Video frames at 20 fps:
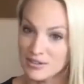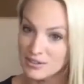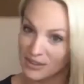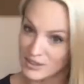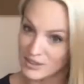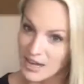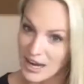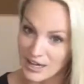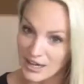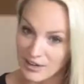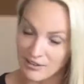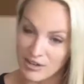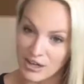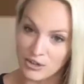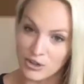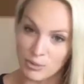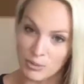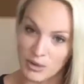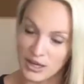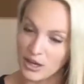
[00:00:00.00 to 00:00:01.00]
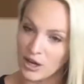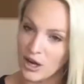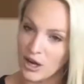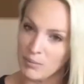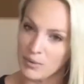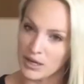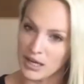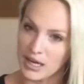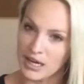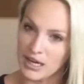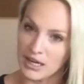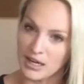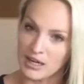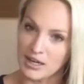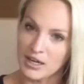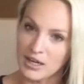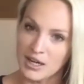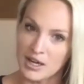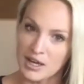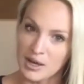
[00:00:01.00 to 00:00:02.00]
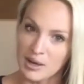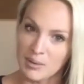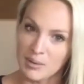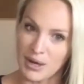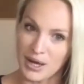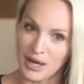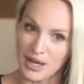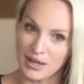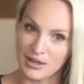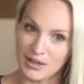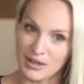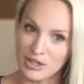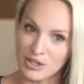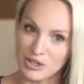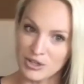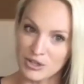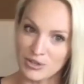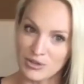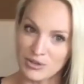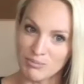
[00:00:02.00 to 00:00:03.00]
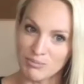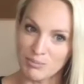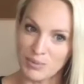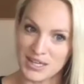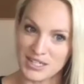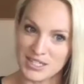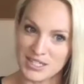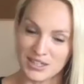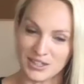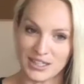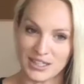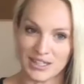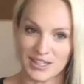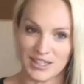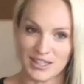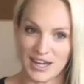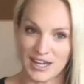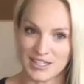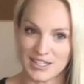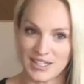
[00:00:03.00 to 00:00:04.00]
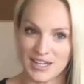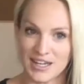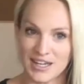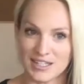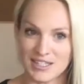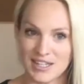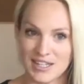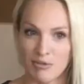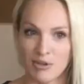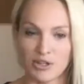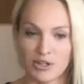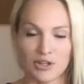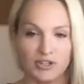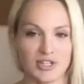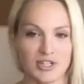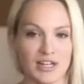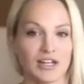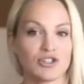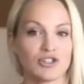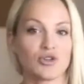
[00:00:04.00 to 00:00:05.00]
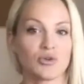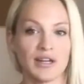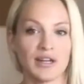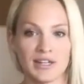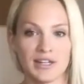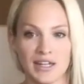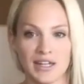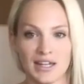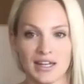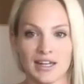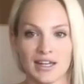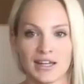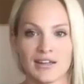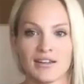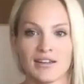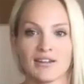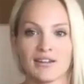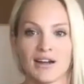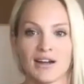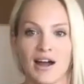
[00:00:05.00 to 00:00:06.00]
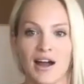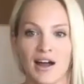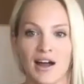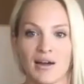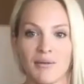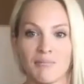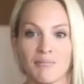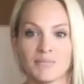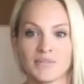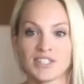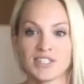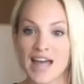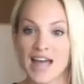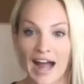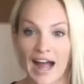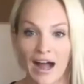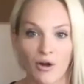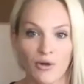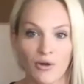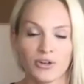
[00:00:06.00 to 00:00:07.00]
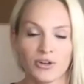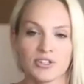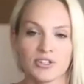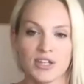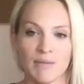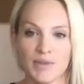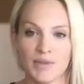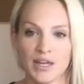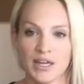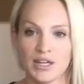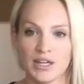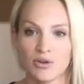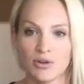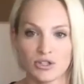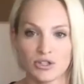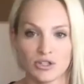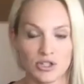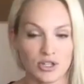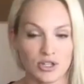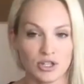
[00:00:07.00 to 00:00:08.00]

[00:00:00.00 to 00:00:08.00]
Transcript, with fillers: kind of a little bit complicated but basically the idea is that when there's like a trending um, sound or something you can just